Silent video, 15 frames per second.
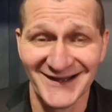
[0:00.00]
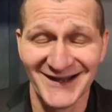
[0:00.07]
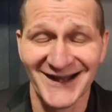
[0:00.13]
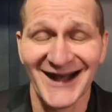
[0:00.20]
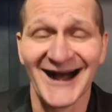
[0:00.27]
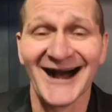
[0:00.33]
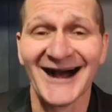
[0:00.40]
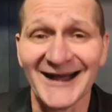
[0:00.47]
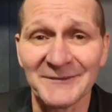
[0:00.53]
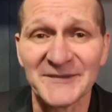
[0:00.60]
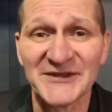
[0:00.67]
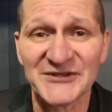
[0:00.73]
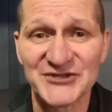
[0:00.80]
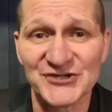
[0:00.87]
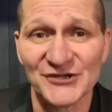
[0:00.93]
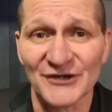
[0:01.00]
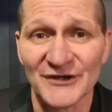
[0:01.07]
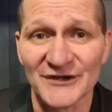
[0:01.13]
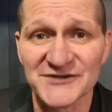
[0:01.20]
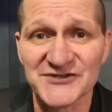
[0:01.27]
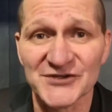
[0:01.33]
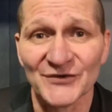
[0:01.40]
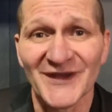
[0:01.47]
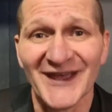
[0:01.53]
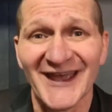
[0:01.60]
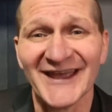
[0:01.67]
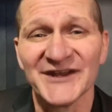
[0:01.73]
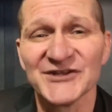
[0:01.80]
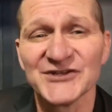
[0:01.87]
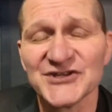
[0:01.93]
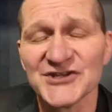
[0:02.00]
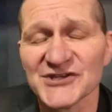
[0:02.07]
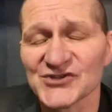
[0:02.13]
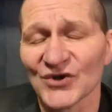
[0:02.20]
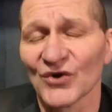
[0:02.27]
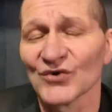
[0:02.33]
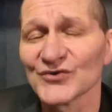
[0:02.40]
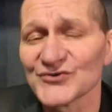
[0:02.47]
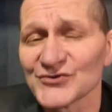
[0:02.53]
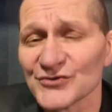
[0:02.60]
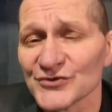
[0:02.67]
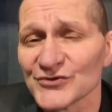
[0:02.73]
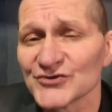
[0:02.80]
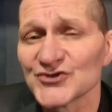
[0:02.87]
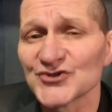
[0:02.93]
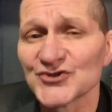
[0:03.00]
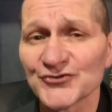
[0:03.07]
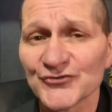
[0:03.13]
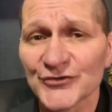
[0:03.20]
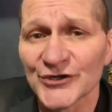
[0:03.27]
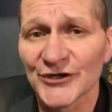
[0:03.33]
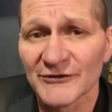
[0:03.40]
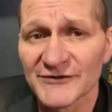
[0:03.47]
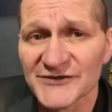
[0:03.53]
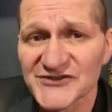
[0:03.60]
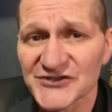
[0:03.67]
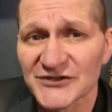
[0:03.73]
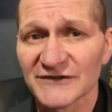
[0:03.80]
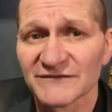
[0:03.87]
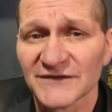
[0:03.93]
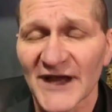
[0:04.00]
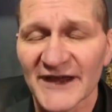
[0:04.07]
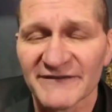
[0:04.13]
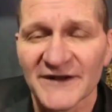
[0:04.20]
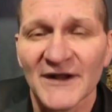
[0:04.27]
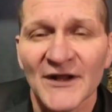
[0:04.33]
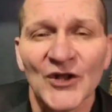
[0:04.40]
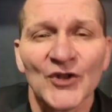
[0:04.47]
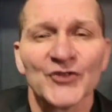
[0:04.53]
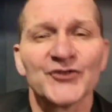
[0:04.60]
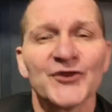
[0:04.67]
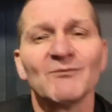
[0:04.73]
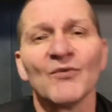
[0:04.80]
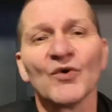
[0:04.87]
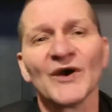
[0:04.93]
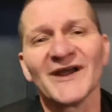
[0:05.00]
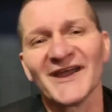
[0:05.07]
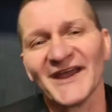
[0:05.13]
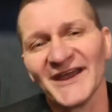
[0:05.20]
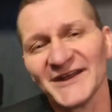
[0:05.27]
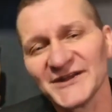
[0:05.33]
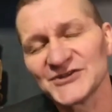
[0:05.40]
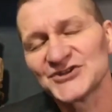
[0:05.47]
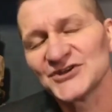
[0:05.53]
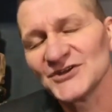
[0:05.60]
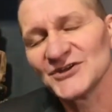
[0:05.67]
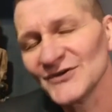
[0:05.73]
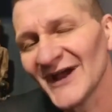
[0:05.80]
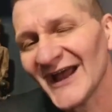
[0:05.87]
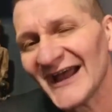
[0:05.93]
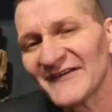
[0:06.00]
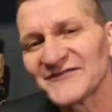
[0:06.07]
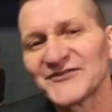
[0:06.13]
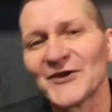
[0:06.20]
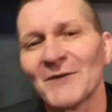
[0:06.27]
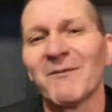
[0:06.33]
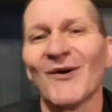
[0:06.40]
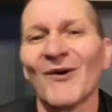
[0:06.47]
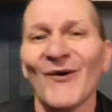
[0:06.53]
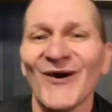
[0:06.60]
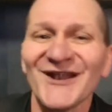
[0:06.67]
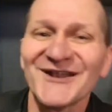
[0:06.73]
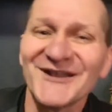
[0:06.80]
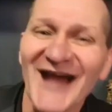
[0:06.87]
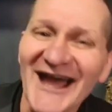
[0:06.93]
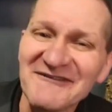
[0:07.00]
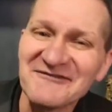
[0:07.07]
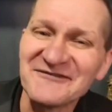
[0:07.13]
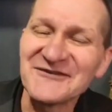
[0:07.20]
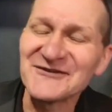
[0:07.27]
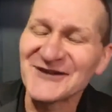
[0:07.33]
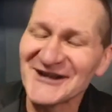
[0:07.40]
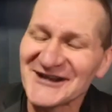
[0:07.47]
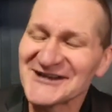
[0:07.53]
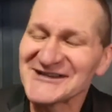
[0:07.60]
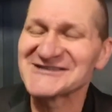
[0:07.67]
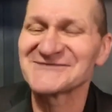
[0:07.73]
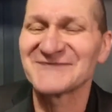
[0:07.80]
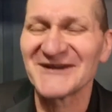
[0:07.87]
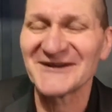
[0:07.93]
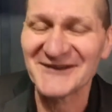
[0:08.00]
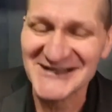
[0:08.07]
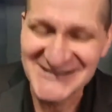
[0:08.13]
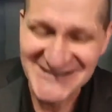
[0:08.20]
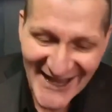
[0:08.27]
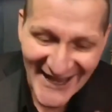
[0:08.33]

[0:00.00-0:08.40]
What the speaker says: I'm in charge. So energy is also the true currency of life. The more energy you have, the more life you can experience.